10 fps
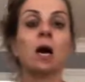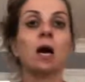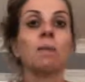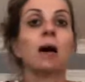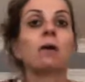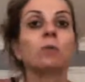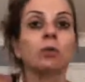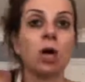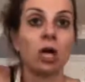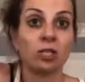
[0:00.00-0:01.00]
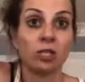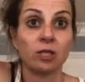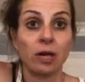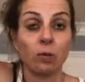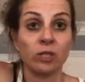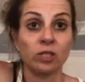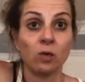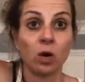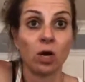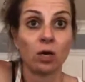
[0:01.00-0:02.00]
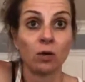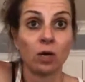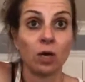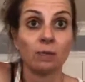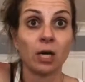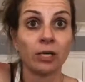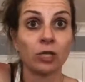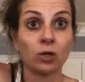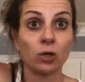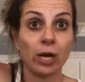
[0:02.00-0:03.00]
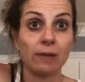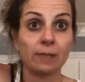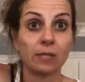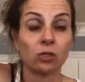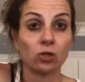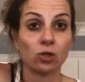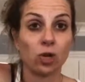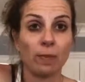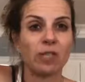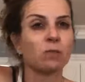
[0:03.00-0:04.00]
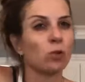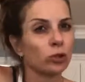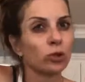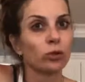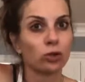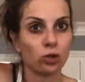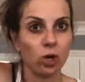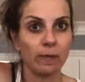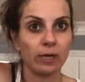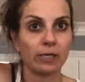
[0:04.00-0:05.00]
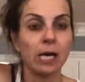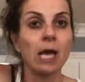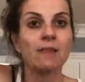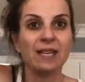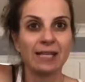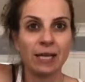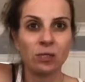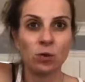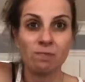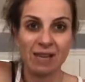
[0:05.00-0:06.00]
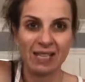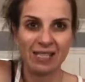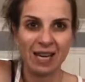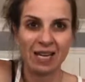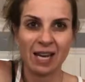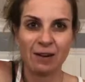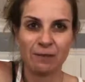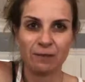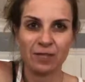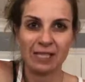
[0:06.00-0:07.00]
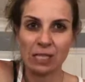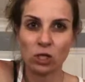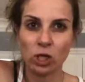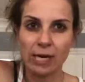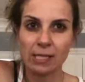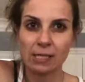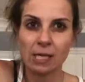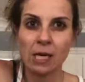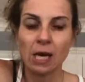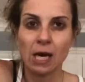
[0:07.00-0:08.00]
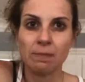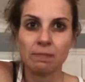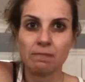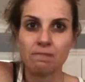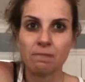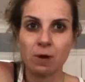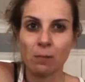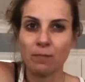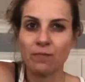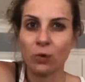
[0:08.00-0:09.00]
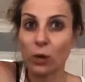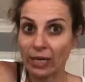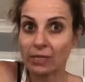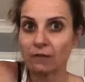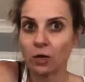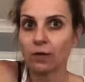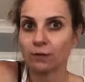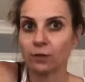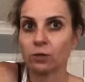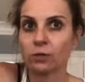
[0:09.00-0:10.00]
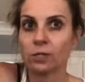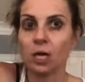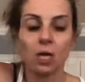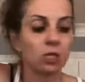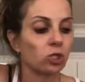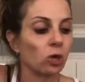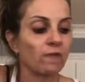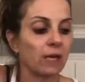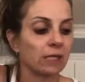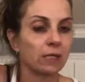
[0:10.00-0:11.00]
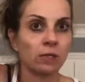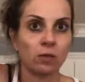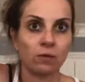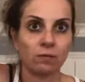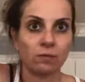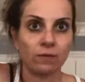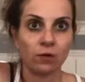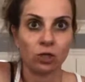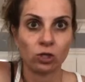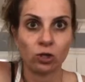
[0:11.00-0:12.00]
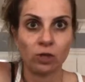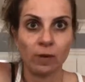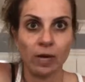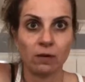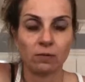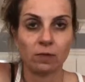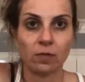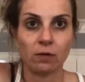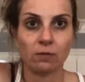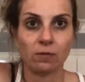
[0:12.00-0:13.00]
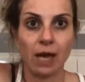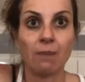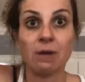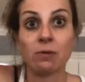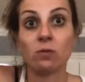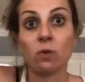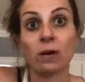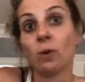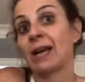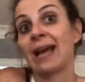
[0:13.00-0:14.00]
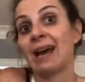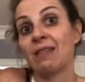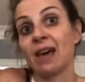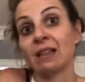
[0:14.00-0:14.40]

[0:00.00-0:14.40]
I will caution that when you are cutting your grapes and your strawberries, more so your strawberries, they tend to emaciate and kind of disintegrate quickest of all the fruits. So if that's, if you're concerned about, that maybe you want to add